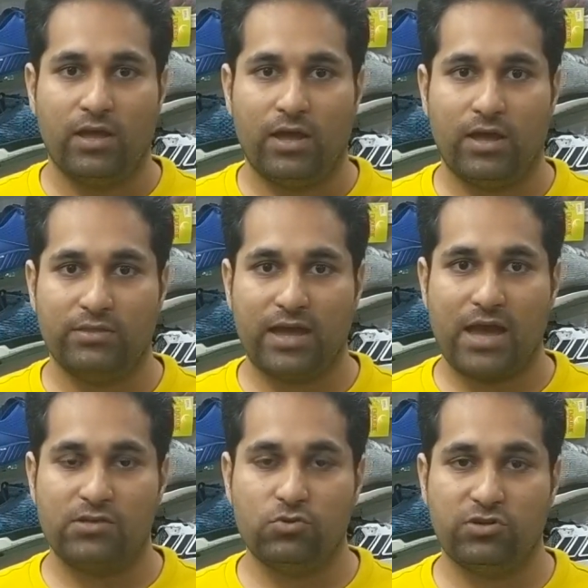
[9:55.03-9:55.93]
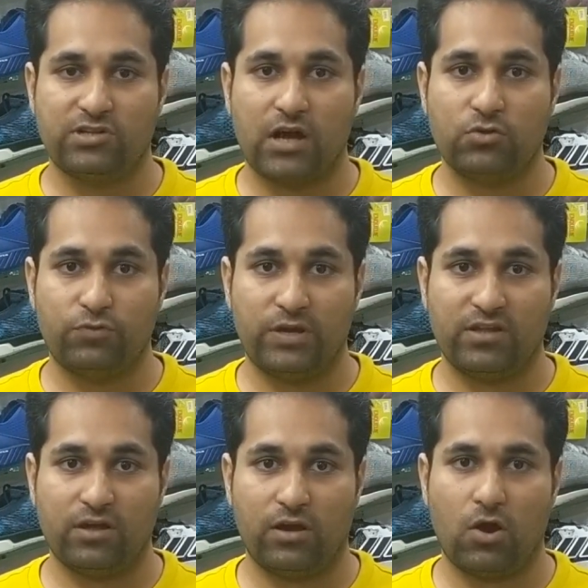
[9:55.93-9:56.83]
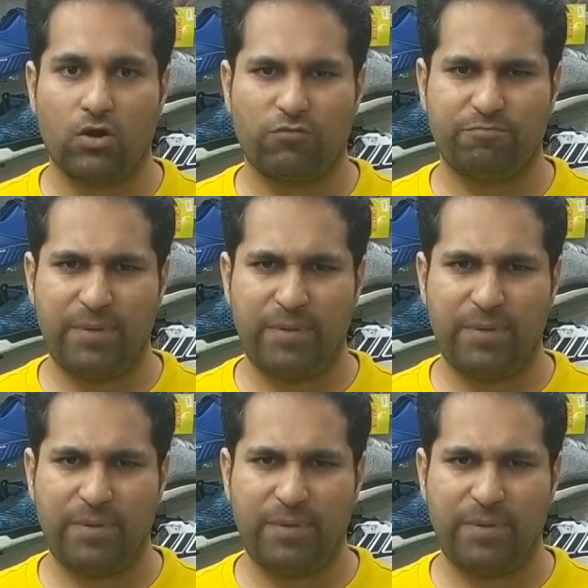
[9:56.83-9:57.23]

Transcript: that you'll start to feel a lot of